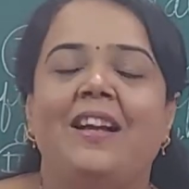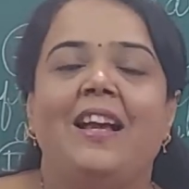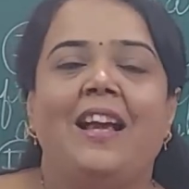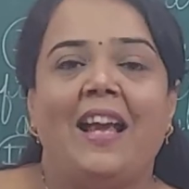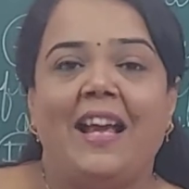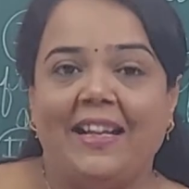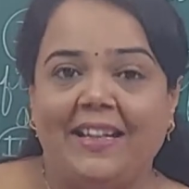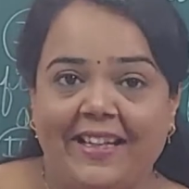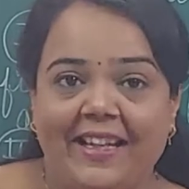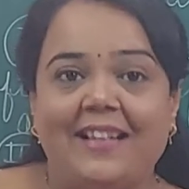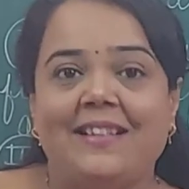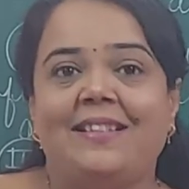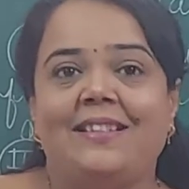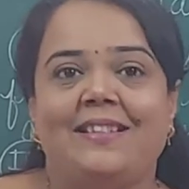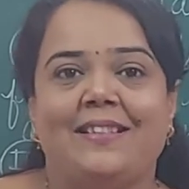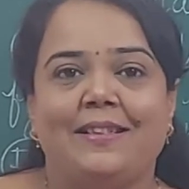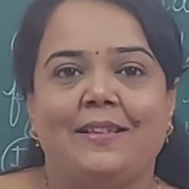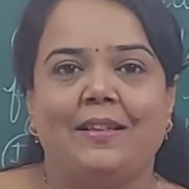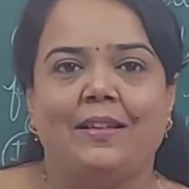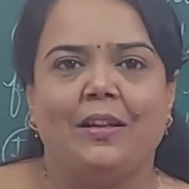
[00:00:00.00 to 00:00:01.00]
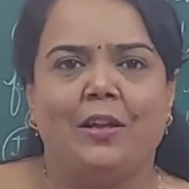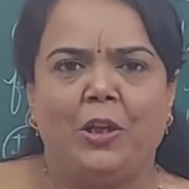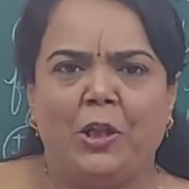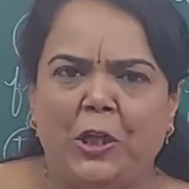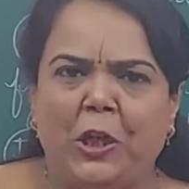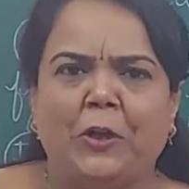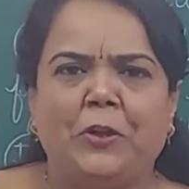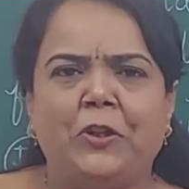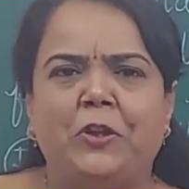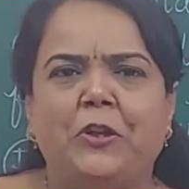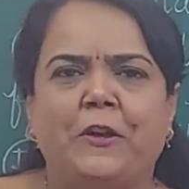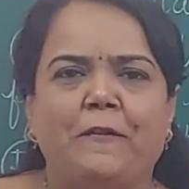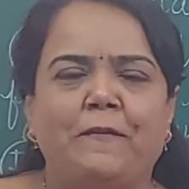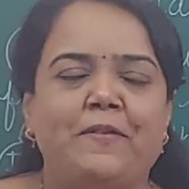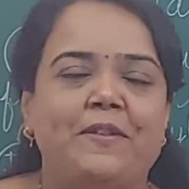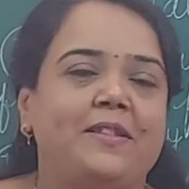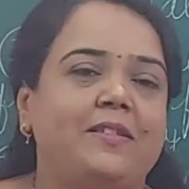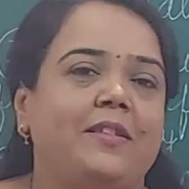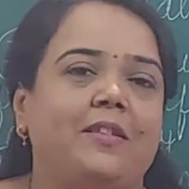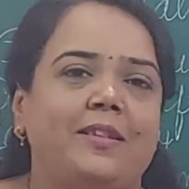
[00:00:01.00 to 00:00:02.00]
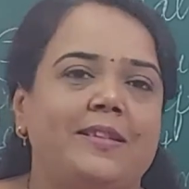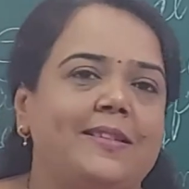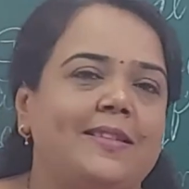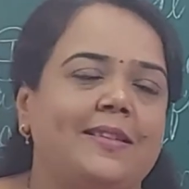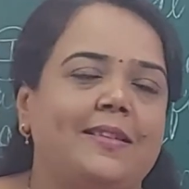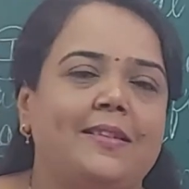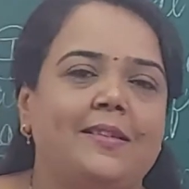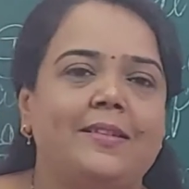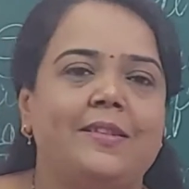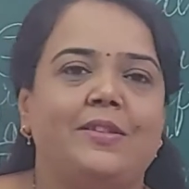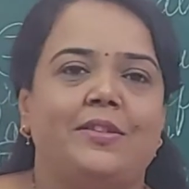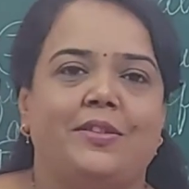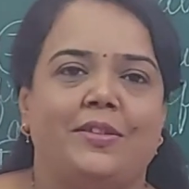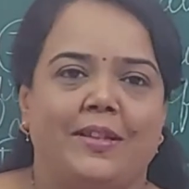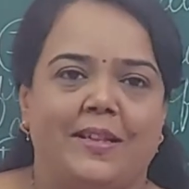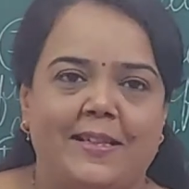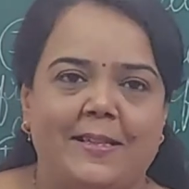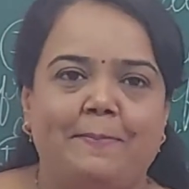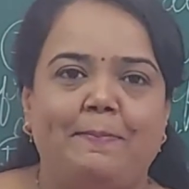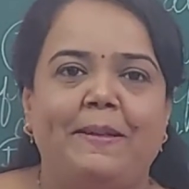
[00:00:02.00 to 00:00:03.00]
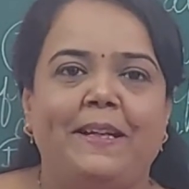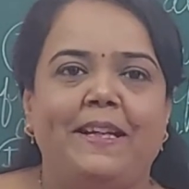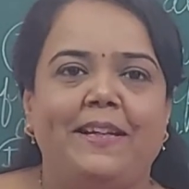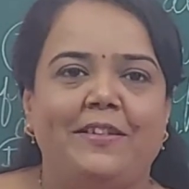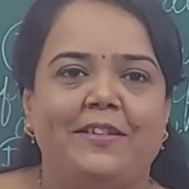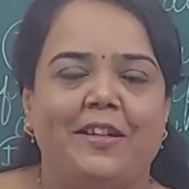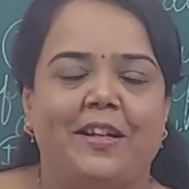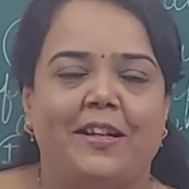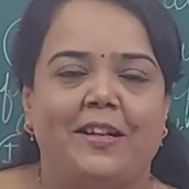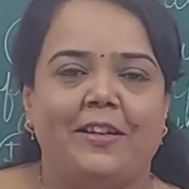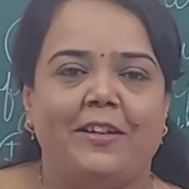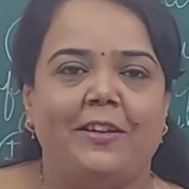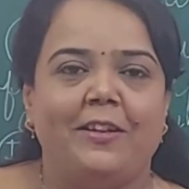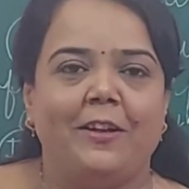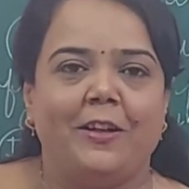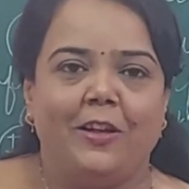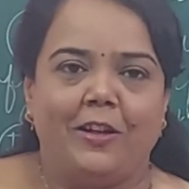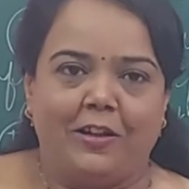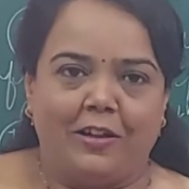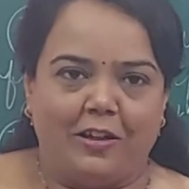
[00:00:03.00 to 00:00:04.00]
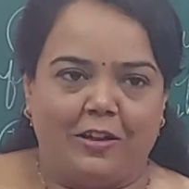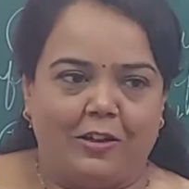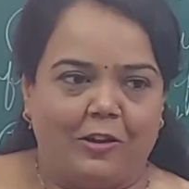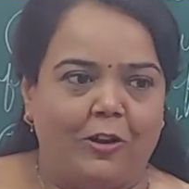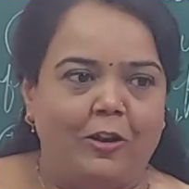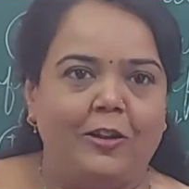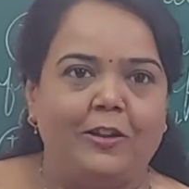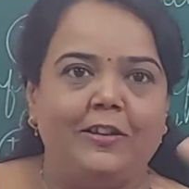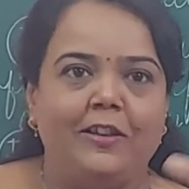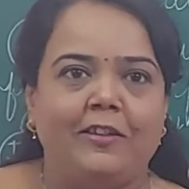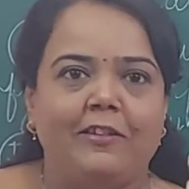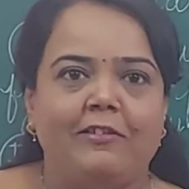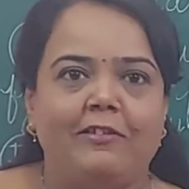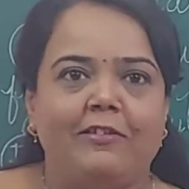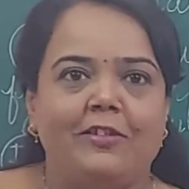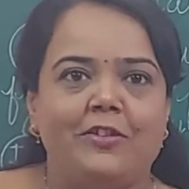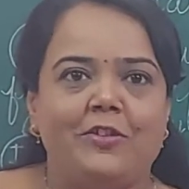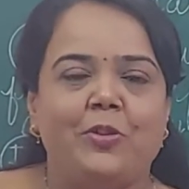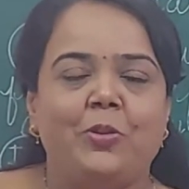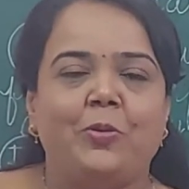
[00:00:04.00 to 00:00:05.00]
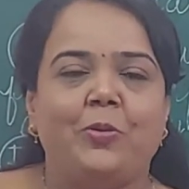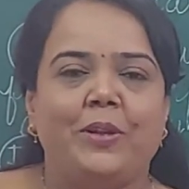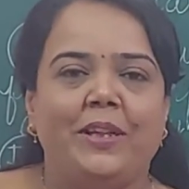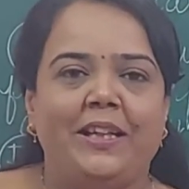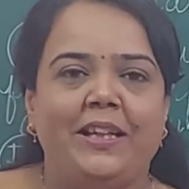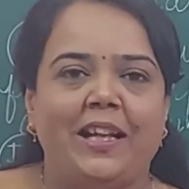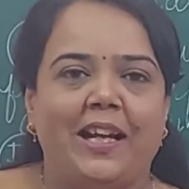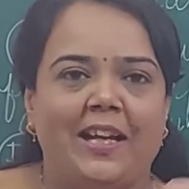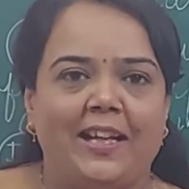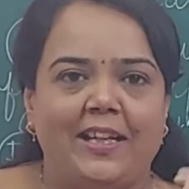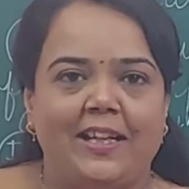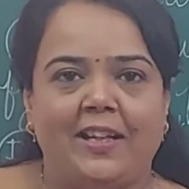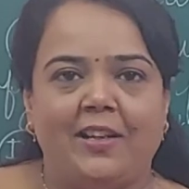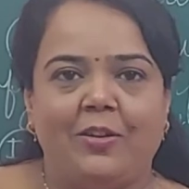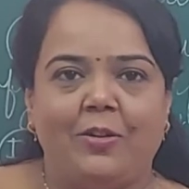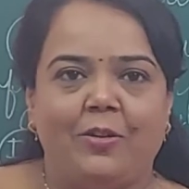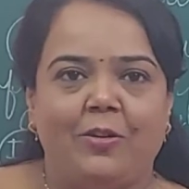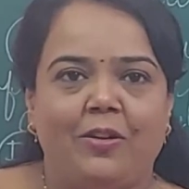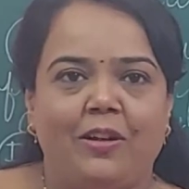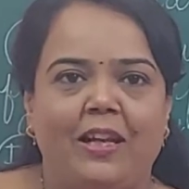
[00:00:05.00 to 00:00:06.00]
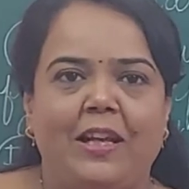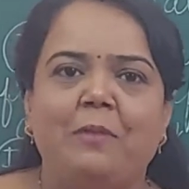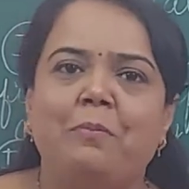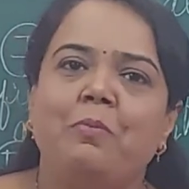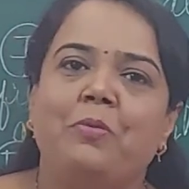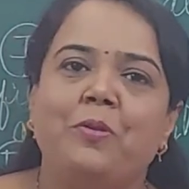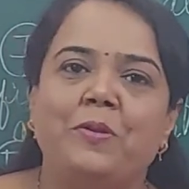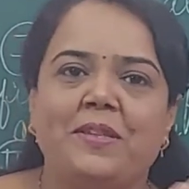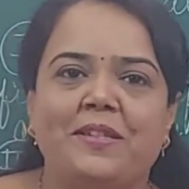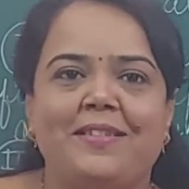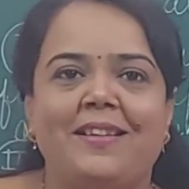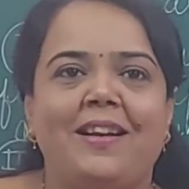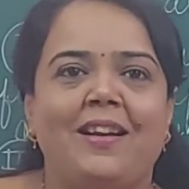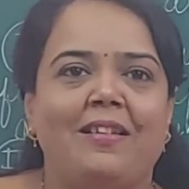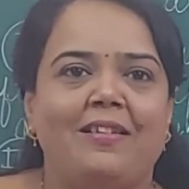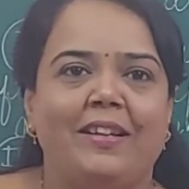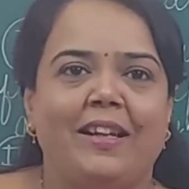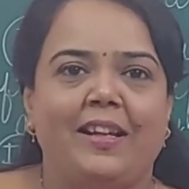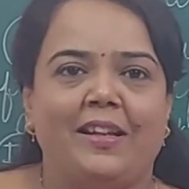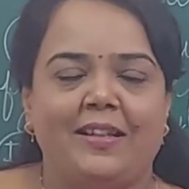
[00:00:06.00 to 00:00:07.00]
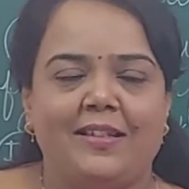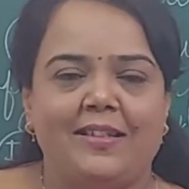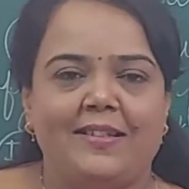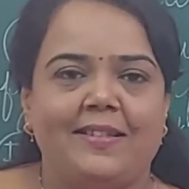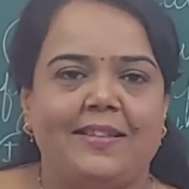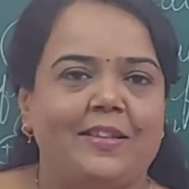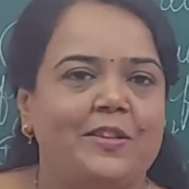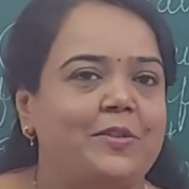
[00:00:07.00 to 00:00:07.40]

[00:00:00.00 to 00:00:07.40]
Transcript: and yes, lot of research is being done on the storyline and all, and most are realistic.